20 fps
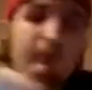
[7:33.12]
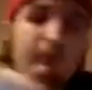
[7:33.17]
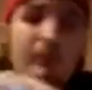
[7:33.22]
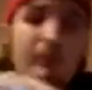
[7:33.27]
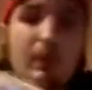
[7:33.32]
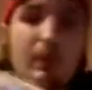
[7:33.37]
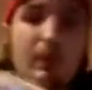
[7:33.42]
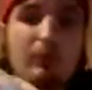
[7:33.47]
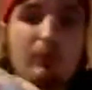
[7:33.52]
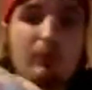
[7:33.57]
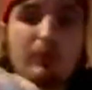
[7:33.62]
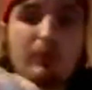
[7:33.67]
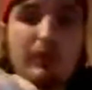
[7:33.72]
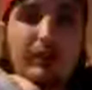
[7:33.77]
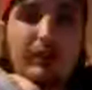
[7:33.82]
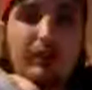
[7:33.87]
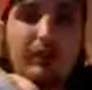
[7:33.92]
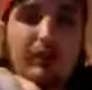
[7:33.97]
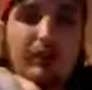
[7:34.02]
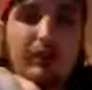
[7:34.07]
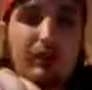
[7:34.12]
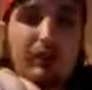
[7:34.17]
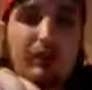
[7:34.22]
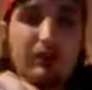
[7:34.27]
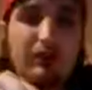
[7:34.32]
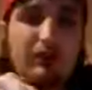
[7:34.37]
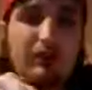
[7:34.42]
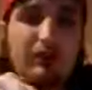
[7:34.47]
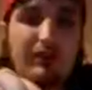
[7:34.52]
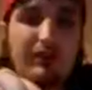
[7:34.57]
that one is a lot
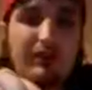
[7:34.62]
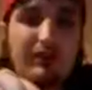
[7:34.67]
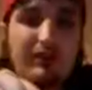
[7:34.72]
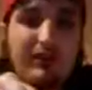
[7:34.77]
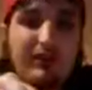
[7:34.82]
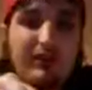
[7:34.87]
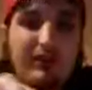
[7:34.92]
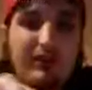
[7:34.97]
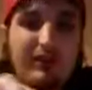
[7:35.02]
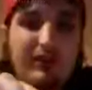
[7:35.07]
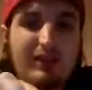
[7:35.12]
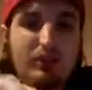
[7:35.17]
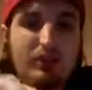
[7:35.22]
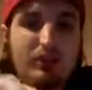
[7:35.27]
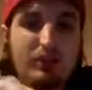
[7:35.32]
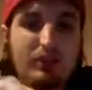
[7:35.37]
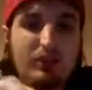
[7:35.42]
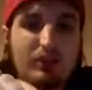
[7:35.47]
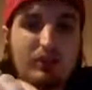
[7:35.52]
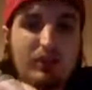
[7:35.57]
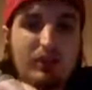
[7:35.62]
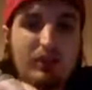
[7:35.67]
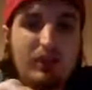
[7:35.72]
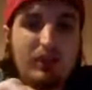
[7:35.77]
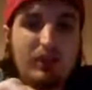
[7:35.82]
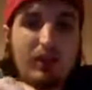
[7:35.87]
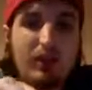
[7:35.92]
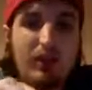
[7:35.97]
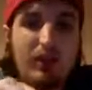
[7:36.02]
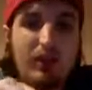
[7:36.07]
stiffer than this one.
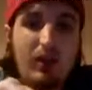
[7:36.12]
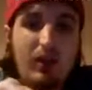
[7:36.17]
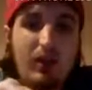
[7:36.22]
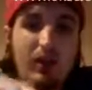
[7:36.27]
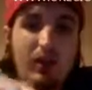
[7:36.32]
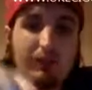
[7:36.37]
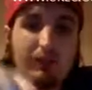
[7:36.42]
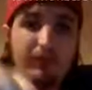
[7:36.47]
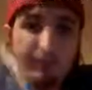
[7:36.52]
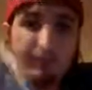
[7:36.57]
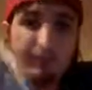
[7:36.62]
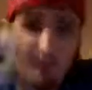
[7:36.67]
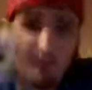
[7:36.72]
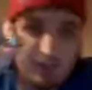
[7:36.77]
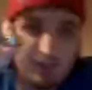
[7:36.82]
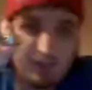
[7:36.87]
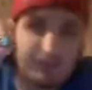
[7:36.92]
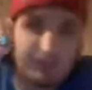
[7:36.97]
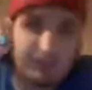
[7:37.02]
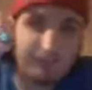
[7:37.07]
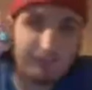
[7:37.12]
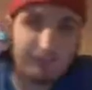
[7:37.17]
Obviously,